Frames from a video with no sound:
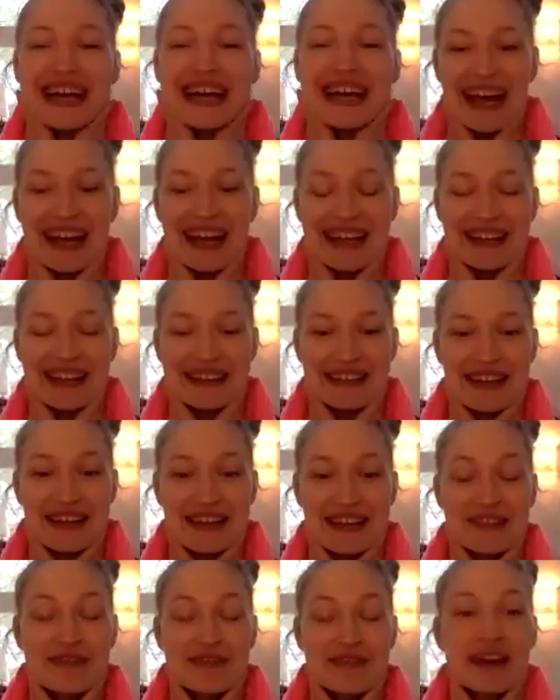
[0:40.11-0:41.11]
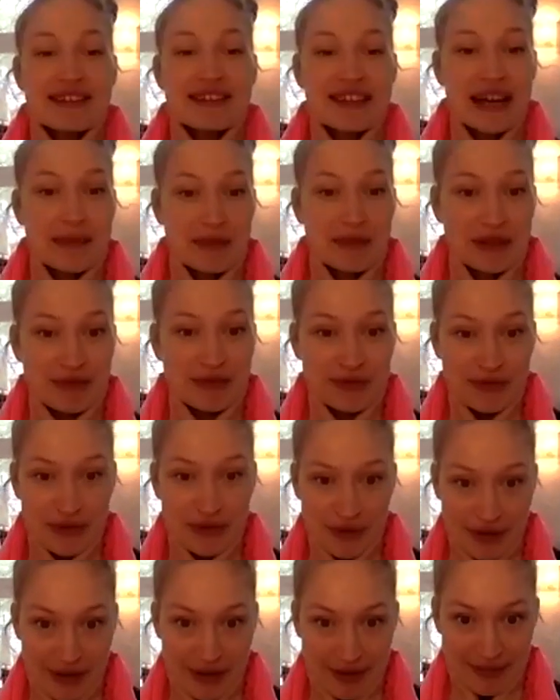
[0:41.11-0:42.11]
And as far as I'm
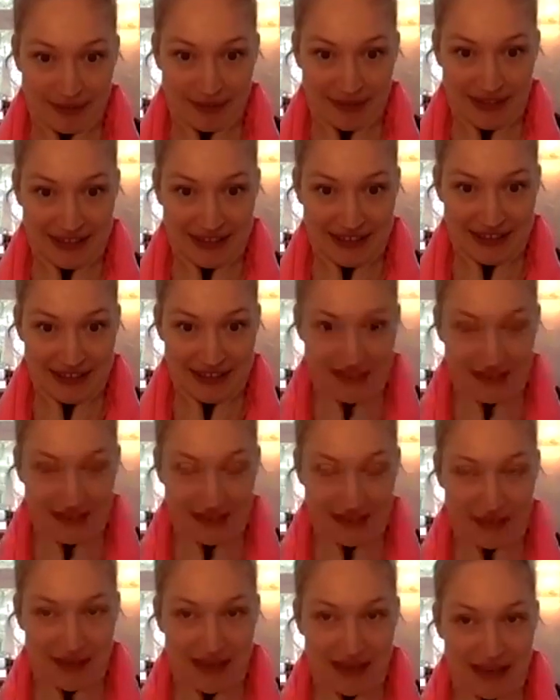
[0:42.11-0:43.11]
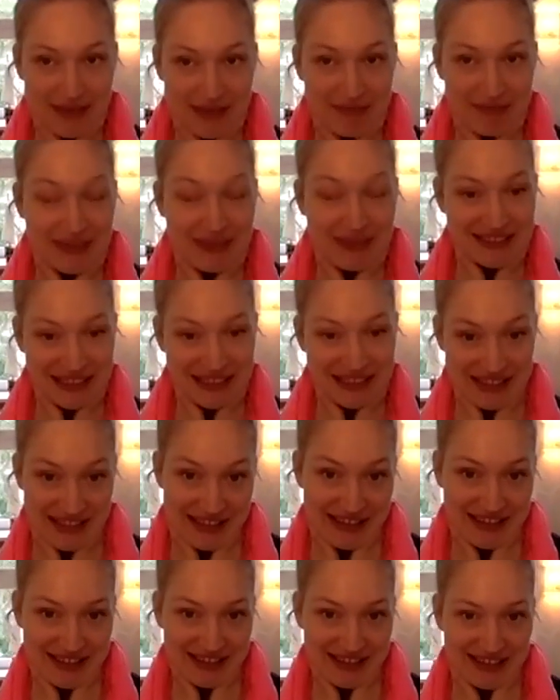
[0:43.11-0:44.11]
informed, we are meeting
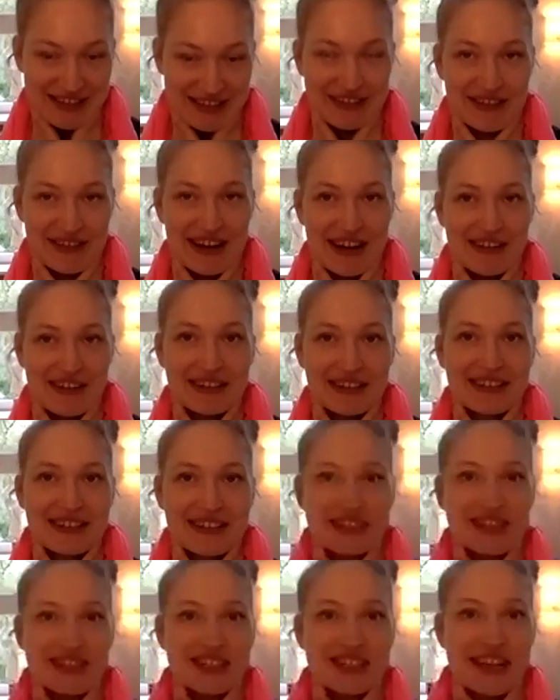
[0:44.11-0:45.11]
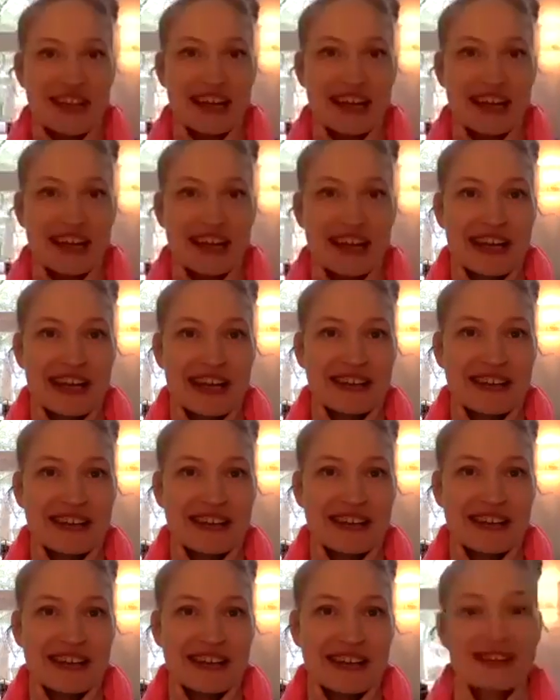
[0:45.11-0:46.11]
here around a shaking
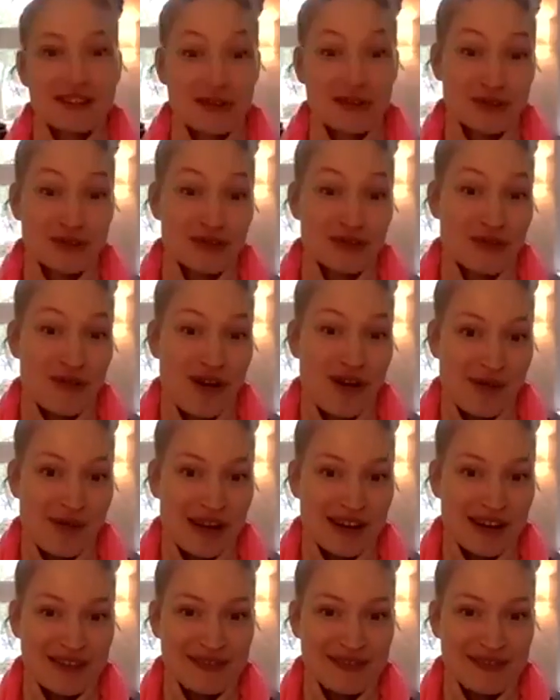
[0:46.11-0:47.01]
practice for trauma.